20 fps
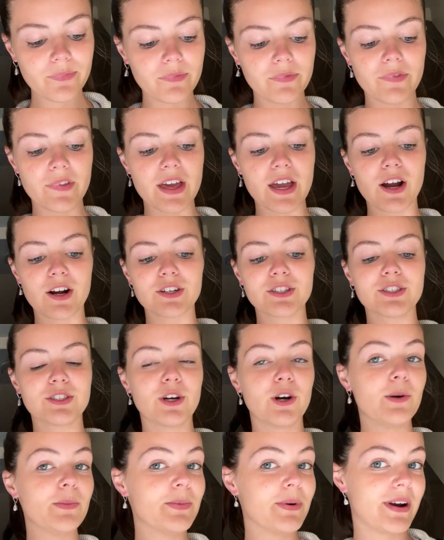They are
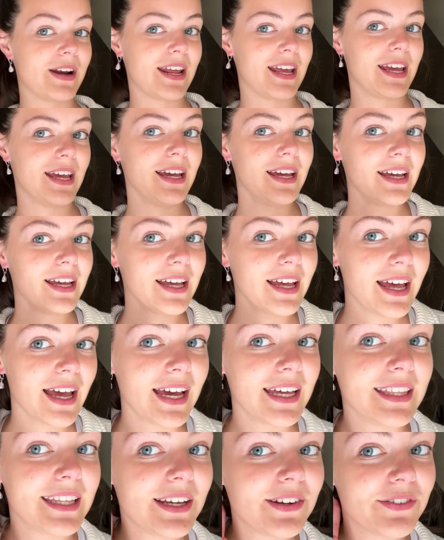so pretty,
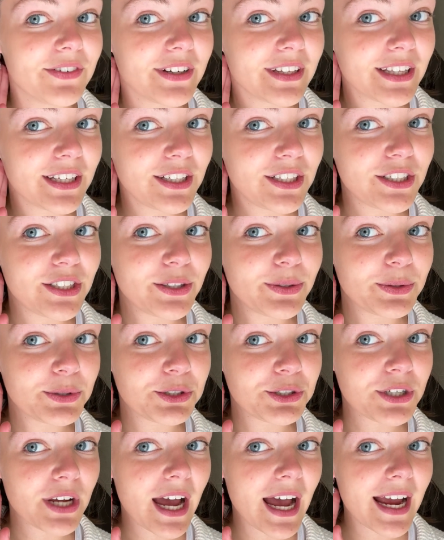and they really do
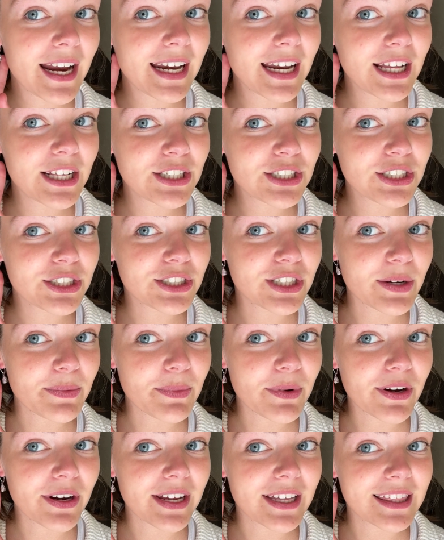shine and
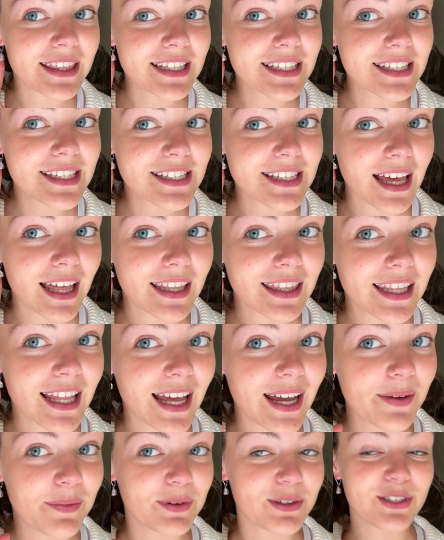shimmer in the
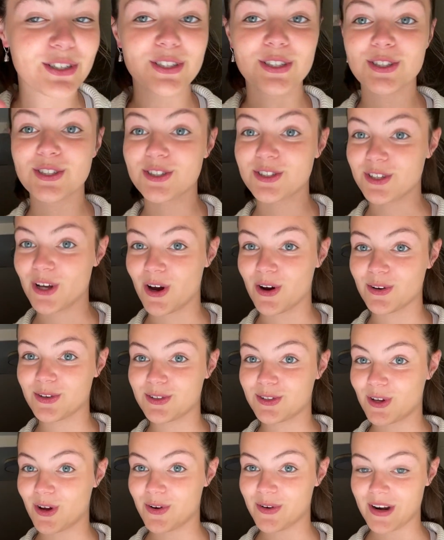sunlight, which is so
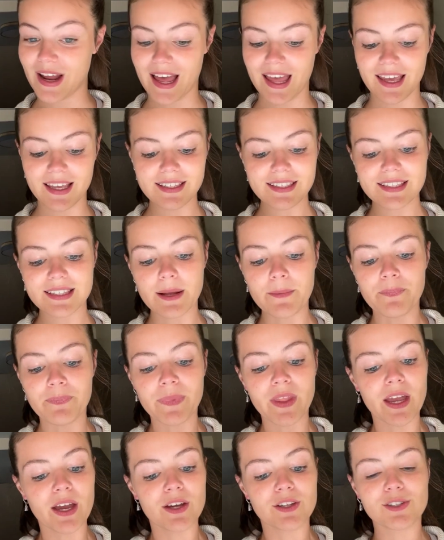nice.
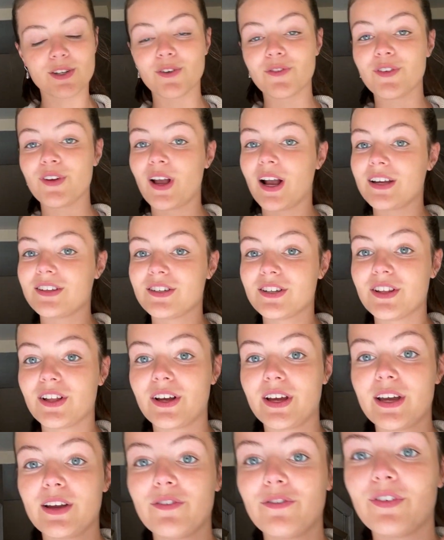So if you guys are
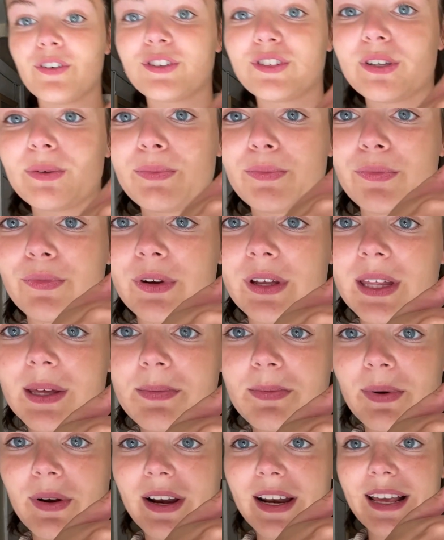looking for some really
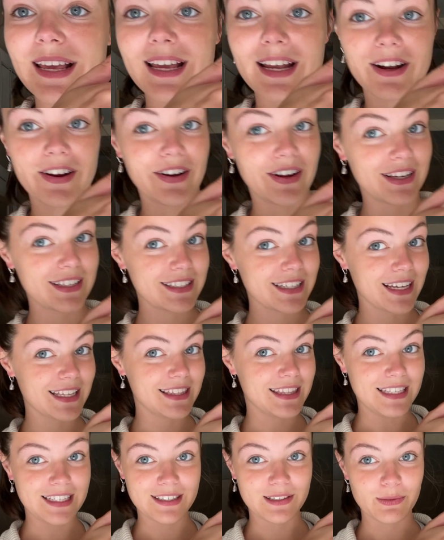pretty earrings like
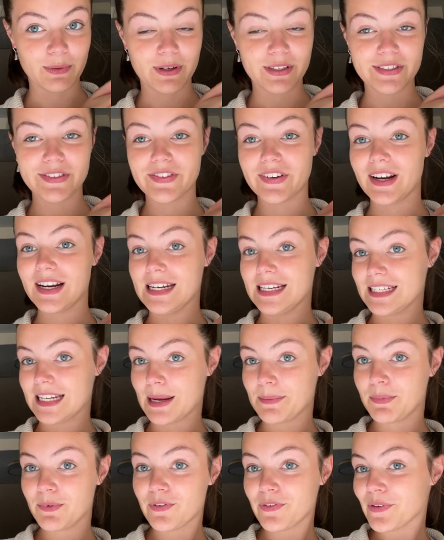these ones for any
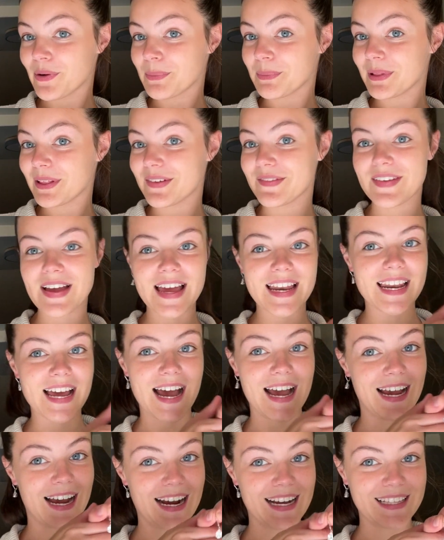type of formal event,
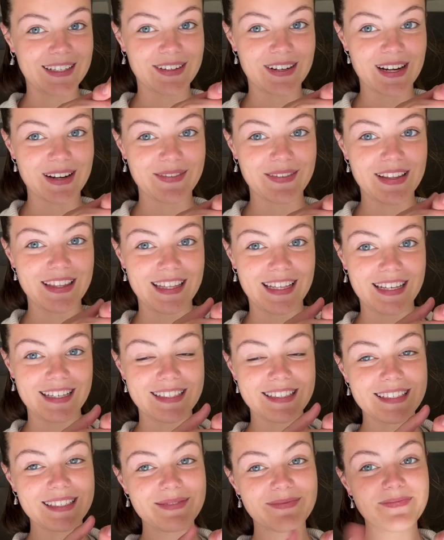I highly recommend
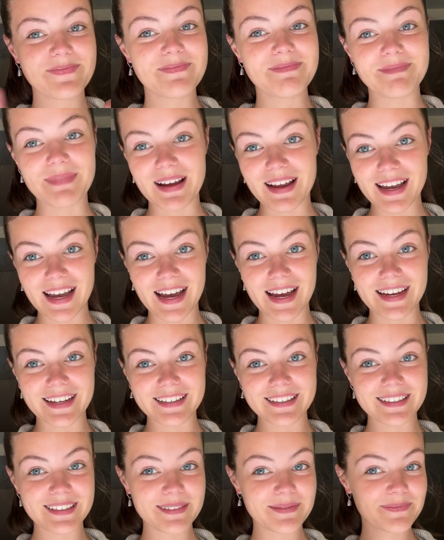these. Bye
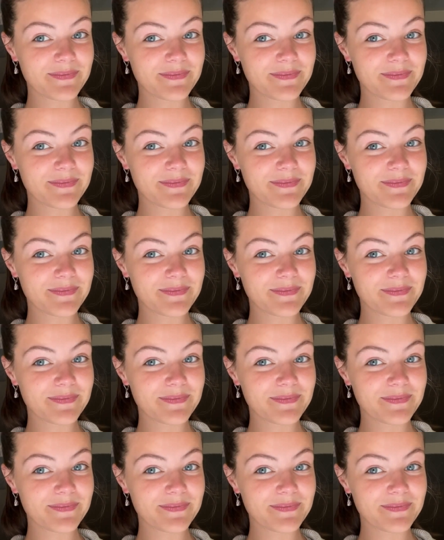guys!